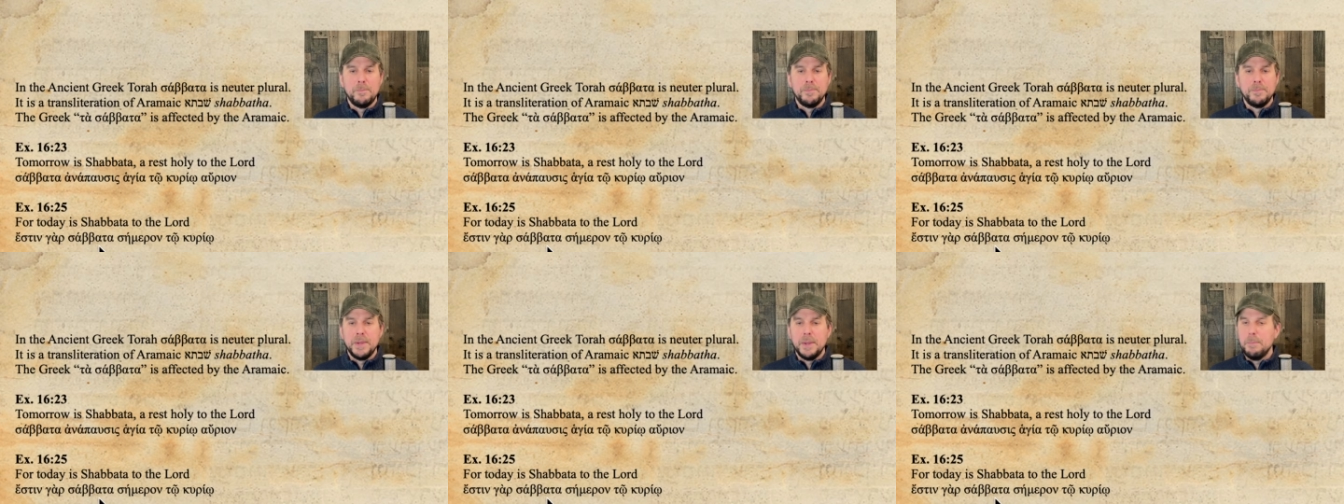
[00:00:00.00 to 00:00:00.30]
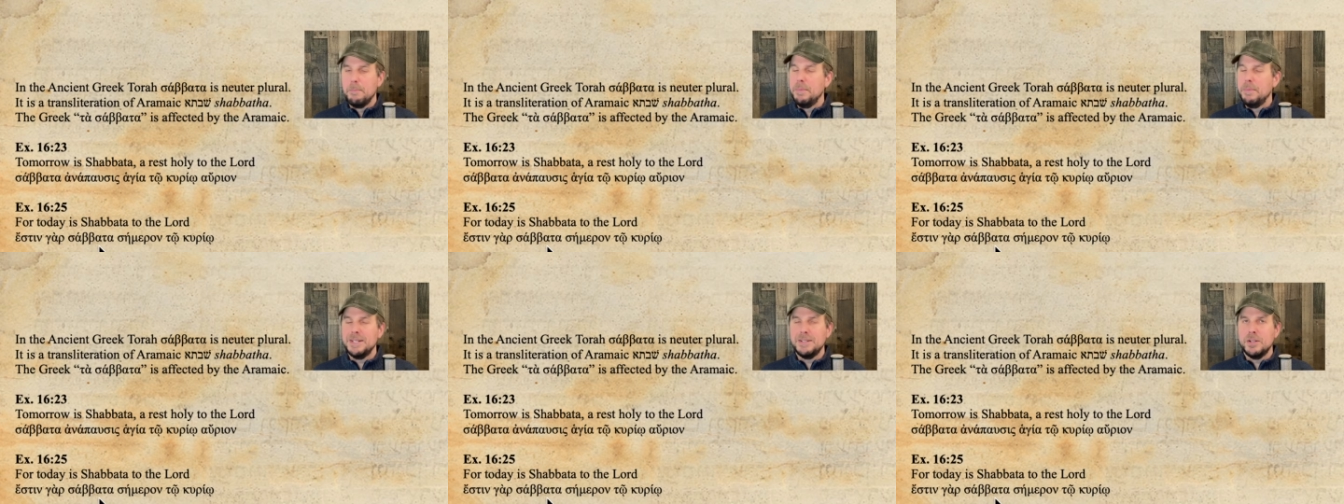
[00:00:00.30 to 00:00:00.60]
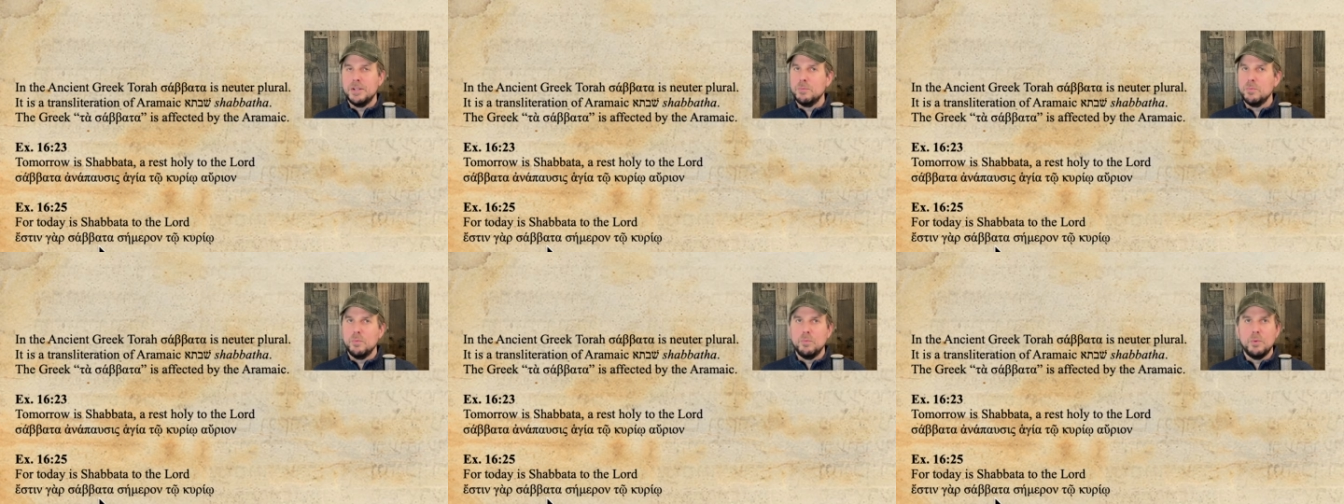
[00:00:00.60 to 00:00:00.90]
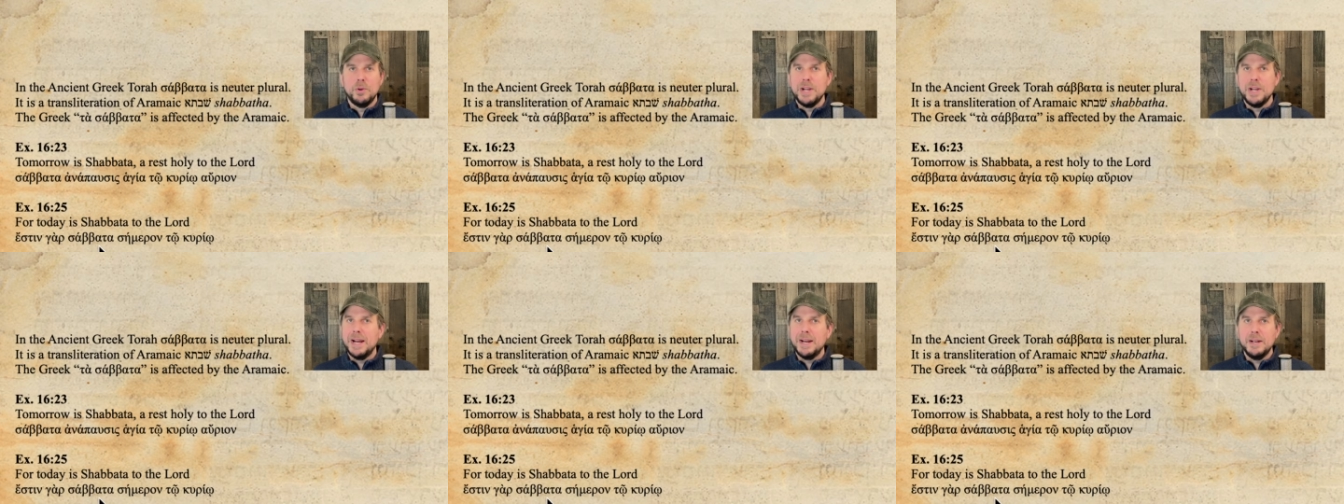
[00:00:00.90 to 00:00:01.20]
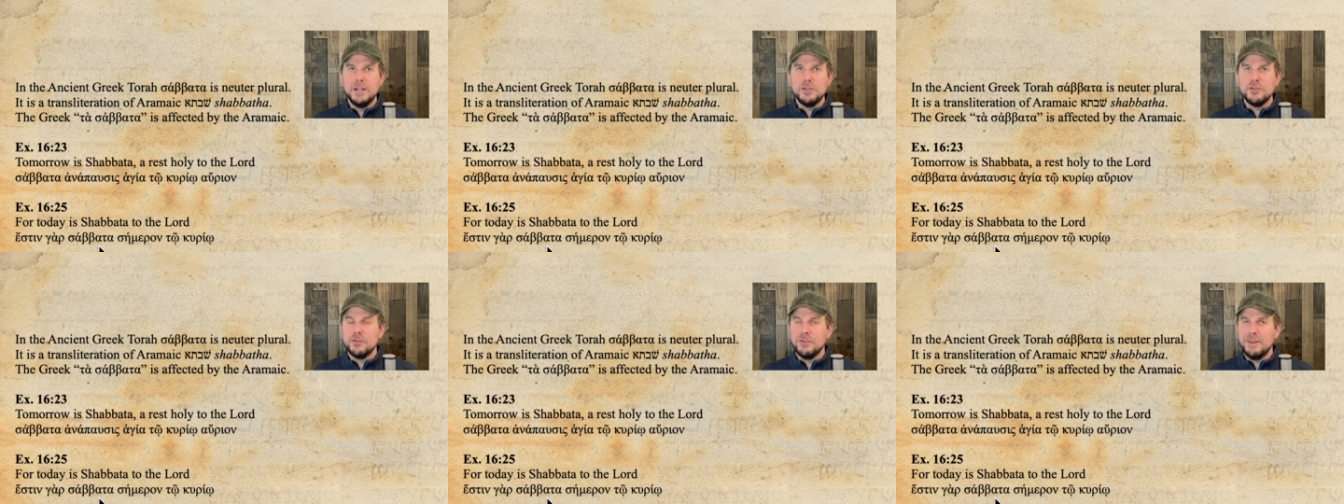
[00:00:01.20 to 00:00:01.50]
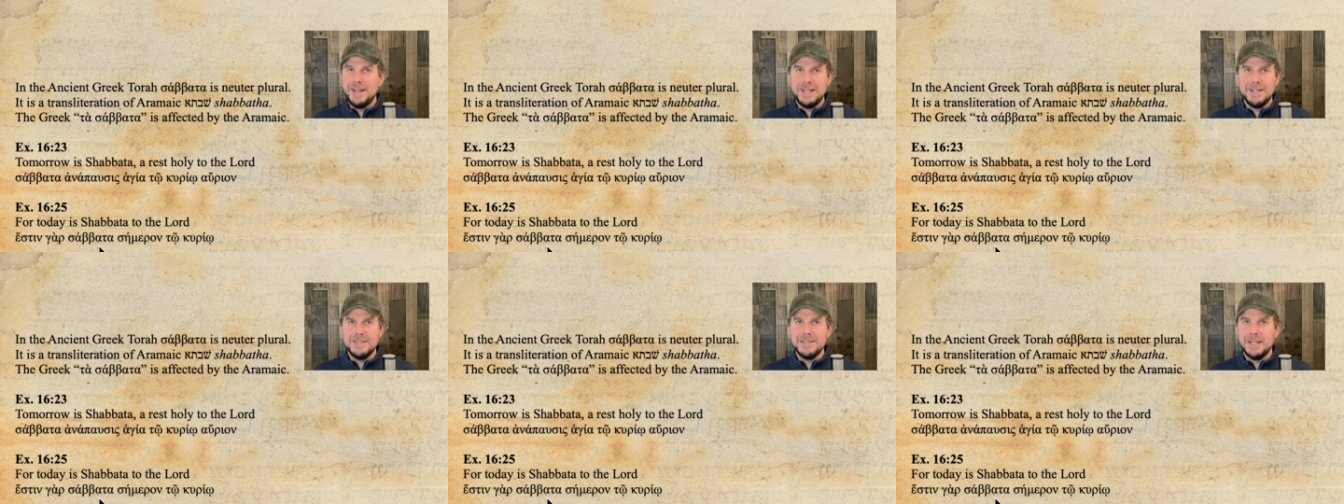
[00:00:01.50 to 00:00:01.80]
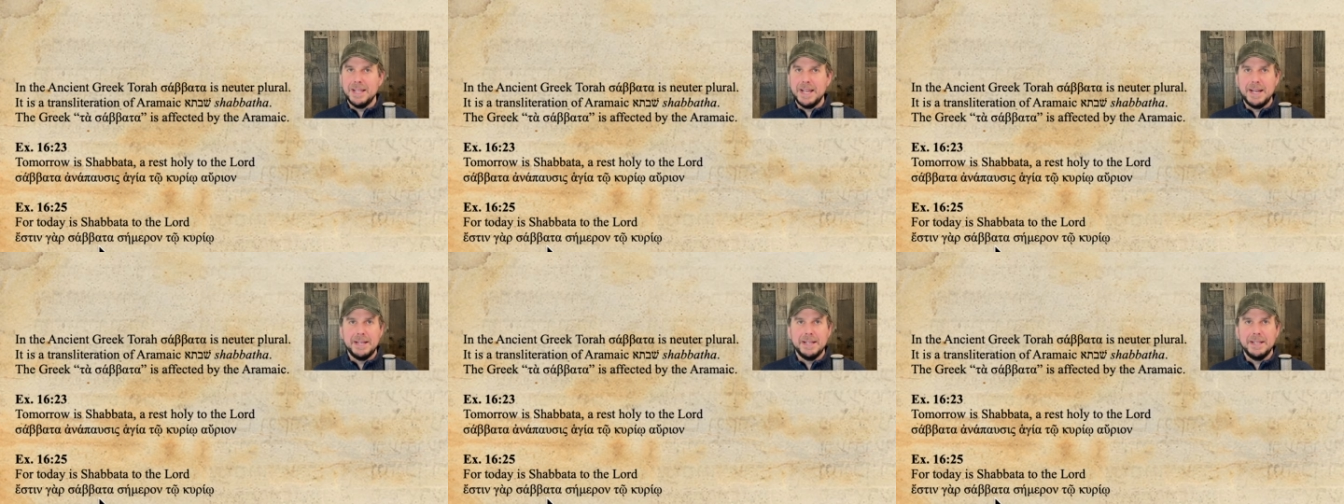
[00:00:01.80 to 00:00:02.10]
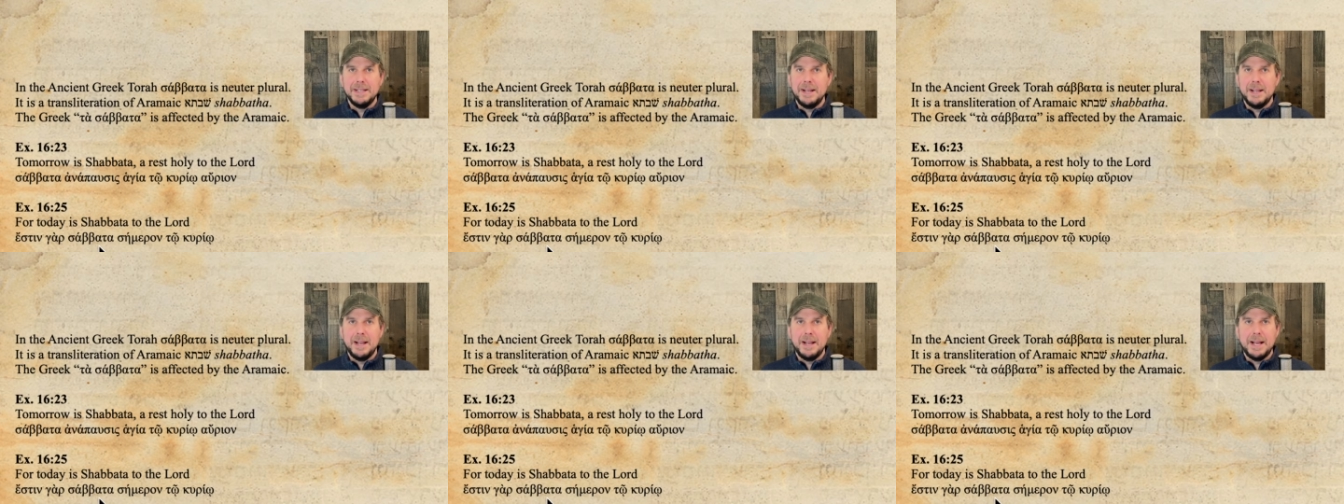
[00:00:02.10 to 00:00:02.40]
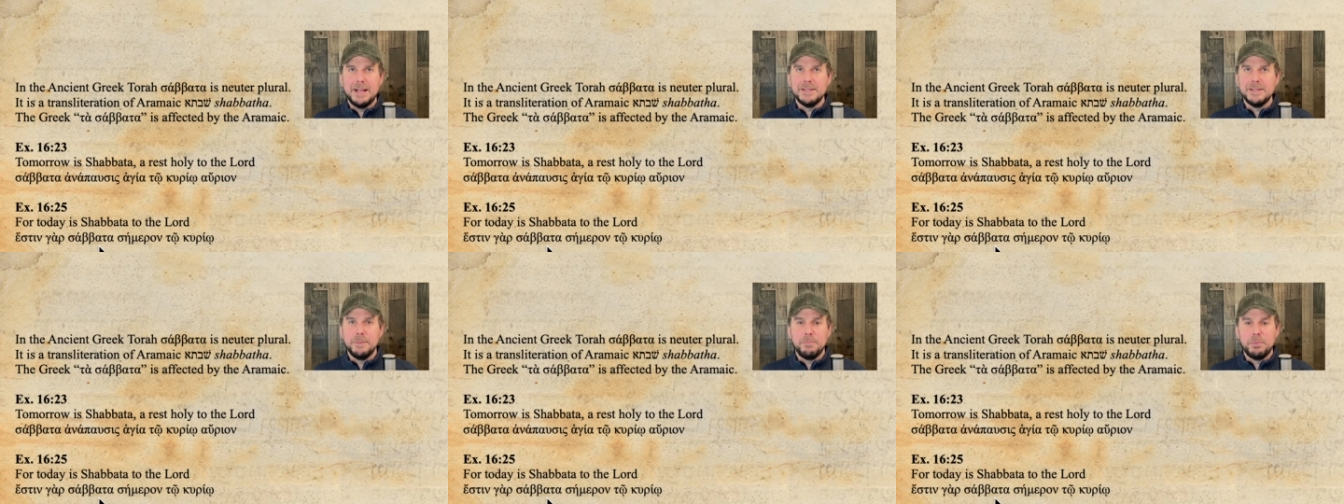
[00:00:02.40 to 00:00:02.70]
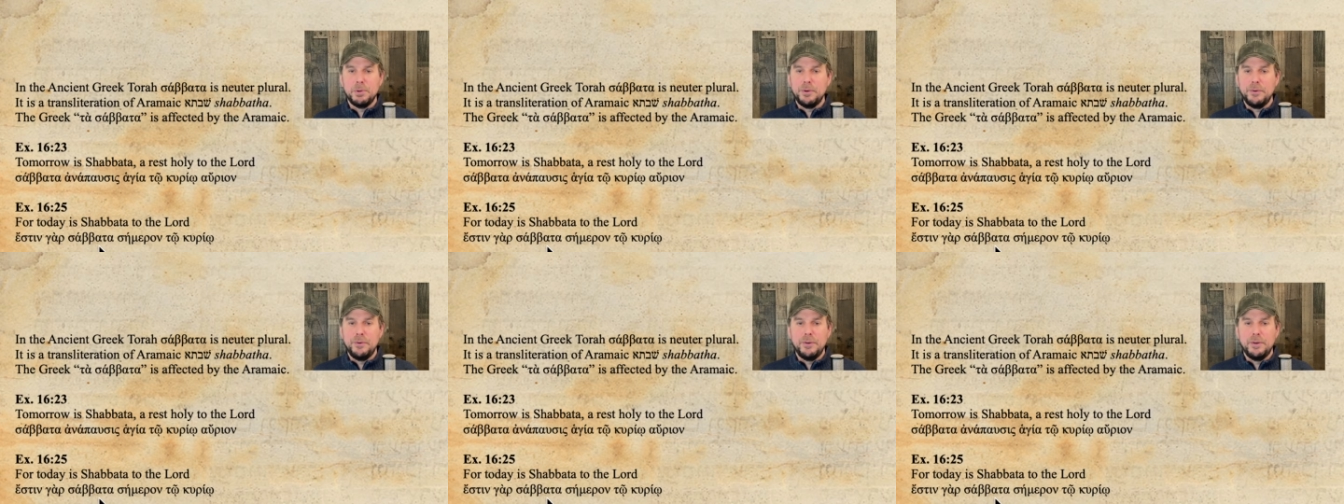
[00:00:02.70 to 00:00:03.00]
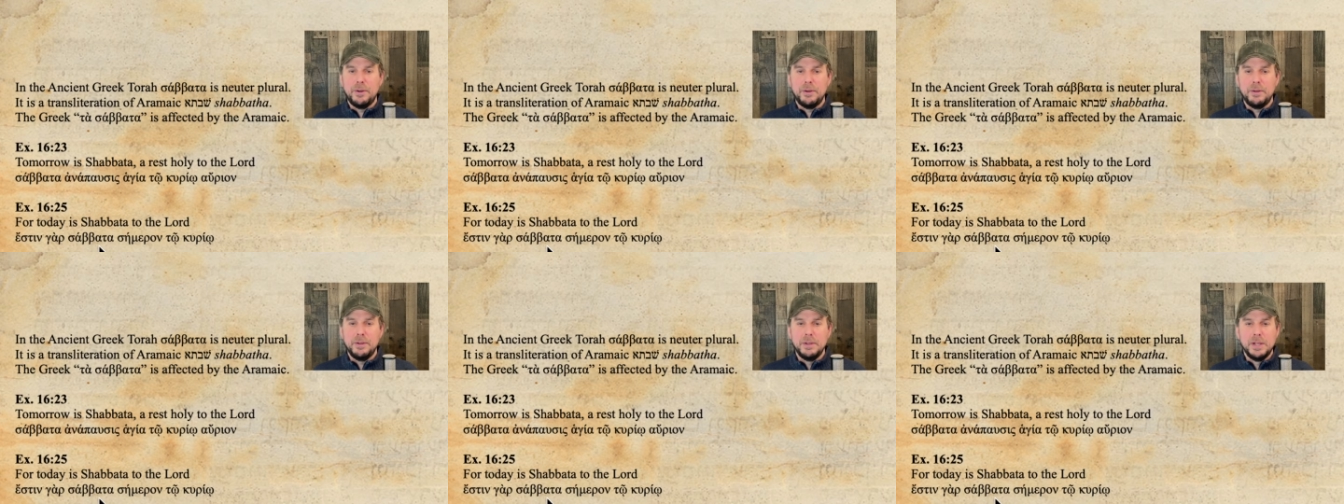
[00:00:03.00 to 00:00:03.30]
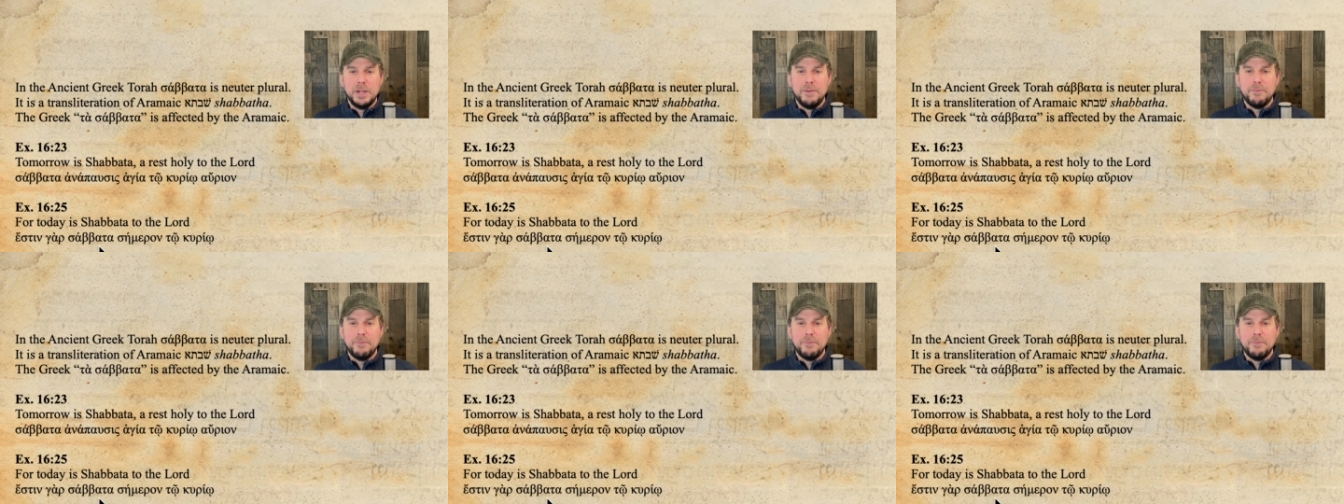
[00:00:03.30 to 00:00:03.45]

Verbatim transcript: but to, we're not going to translate it as a plural.